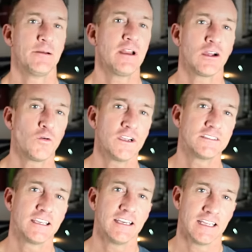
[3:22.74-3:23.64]
I'm not going
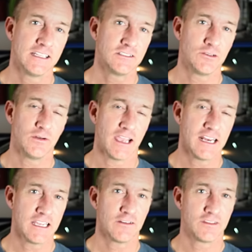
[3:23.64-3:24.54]
to get into
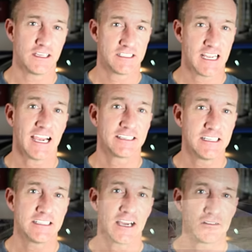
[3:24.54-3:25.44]
any of the tech
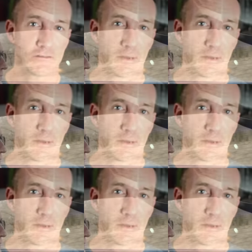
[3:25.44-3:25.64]
details